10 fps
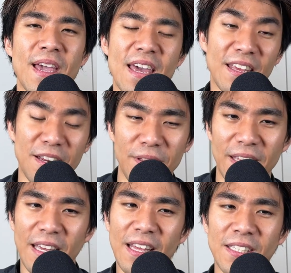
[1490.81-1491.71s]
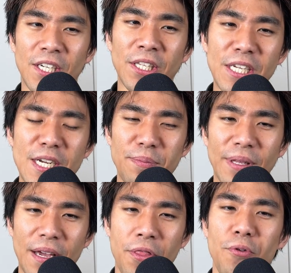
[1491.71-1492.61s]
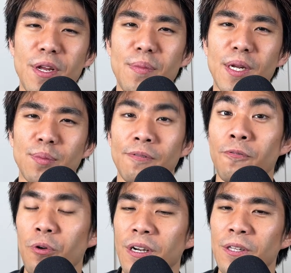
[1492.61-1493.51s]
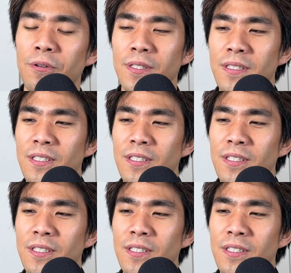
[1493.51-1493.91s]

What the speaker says: And then, they like to clean up like 30 minutes before it closes.